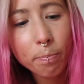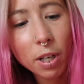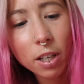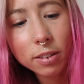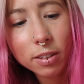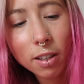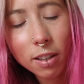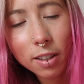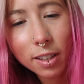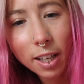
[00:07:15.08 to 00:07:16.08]
but
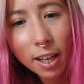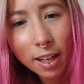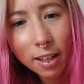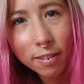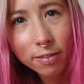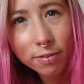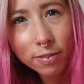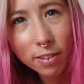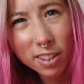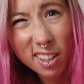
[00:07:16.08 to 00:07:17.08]
I have
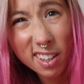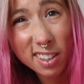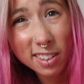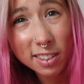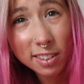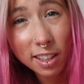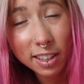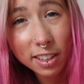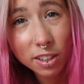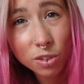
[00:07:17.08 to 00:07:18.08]
found it hard
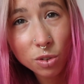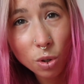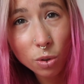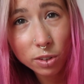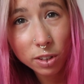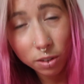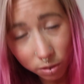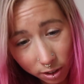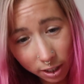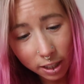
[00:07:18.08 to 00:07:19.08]
like not to
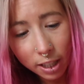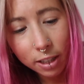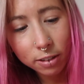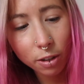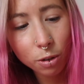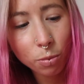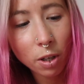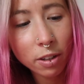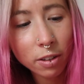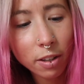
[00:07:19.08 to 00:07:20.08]
use it. So the
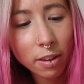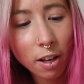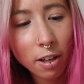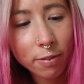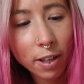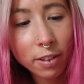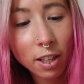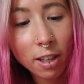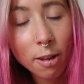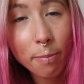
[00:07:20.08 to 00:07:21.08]
one that I found that
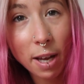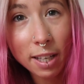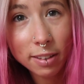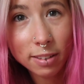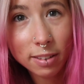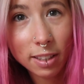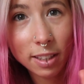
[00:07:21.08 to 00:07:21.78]
I like the best